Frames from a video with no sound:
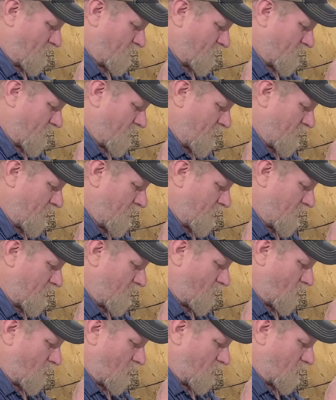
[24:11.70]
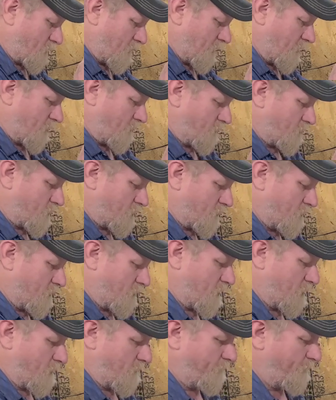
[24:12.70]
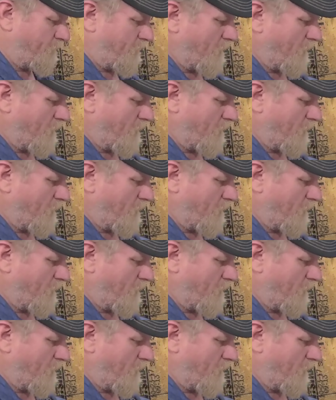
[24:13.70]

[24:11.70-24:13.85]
Try and get it worked out so that,